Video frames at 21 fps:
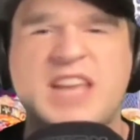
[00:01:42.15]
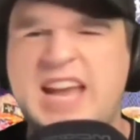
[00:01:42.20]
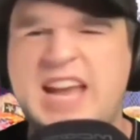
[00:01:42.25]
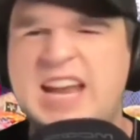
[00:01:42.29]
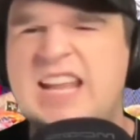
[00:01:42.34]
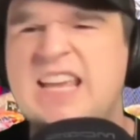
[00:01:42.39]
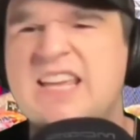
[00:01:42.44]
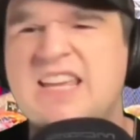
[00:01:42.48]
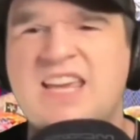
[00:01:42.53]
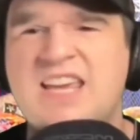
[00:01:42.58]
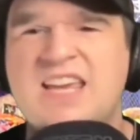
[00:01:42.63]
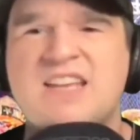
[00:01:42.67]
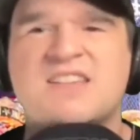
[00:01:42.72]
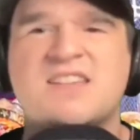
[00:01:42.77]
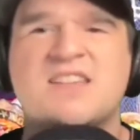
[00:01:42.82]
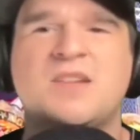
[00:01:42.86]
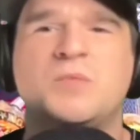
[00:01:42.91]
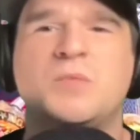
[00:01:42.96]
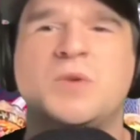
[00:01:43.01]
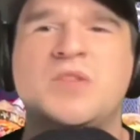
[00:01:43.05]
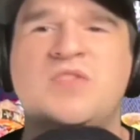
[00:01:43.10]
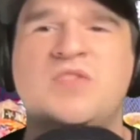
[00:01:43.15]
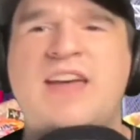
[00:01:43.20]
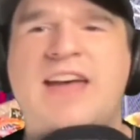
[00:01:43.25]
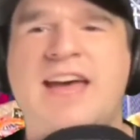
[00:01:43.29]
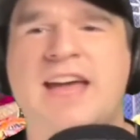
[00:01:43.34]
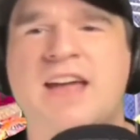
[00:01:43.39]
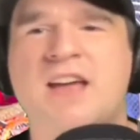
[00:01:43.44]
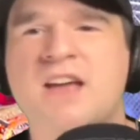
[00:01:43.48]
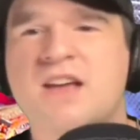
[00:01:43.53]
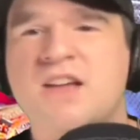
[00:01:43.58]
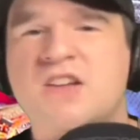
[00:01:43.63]
Eddie Kingston with
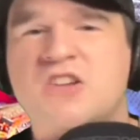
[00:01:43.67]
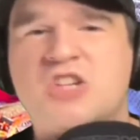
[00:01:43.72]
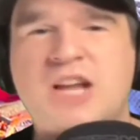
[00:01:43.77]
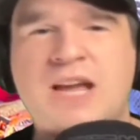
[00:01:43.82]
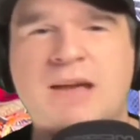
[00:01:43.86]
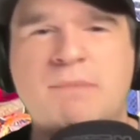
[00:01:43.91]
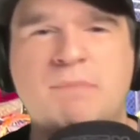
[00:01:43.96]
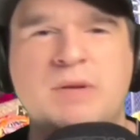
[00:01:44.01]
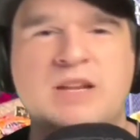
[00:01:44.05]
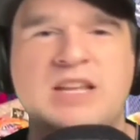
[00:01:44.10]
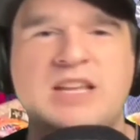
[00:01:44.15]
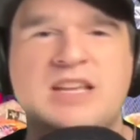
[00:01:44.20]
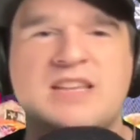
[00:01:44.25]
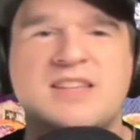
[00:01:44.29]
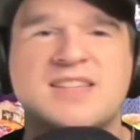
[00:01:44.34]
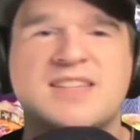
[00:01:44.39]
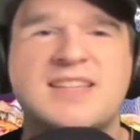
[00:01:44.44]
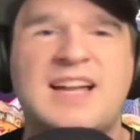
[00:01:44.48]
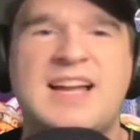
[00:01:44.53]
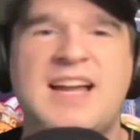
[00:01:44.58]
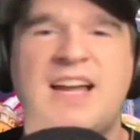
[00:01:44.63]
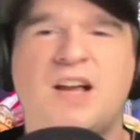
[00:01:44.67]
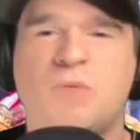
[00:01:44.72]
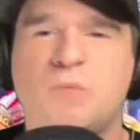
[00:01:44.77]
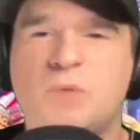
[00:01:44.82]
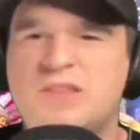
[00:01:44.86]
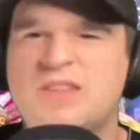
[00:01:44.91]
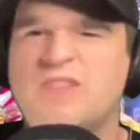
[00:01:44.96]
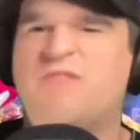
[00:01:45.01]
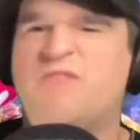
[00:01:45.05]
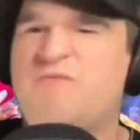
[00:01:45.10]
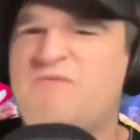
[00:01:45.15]
that Japanese style
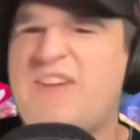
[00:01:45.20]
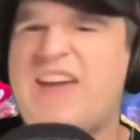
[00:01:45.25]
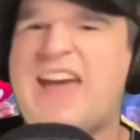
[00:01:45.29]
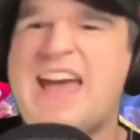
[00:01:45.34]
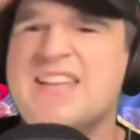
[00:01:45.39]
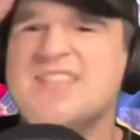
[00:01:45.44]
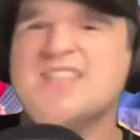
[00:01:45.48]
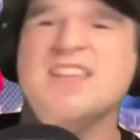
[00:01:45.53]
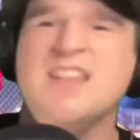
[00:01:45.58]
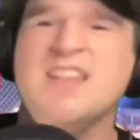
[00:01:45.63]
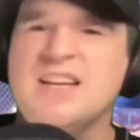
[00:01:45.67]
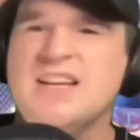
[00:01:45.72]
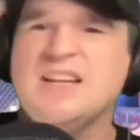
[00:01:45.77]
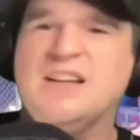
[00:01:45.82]
with the fast,